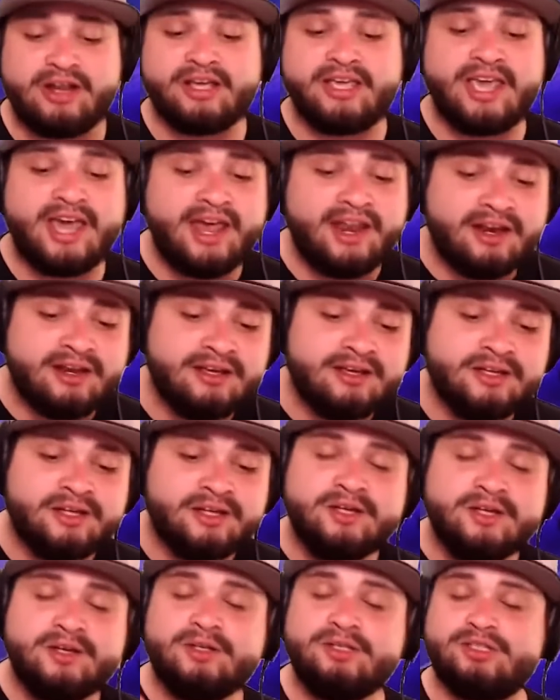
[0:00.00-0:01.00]
again,
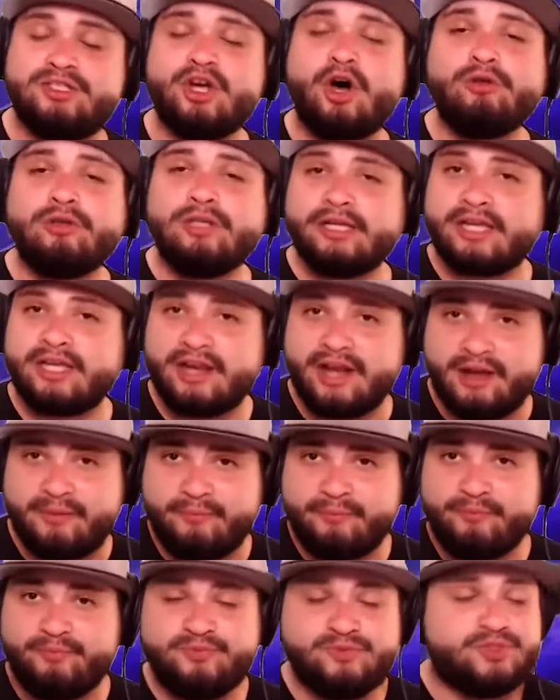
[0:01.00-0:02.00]
don't look it up.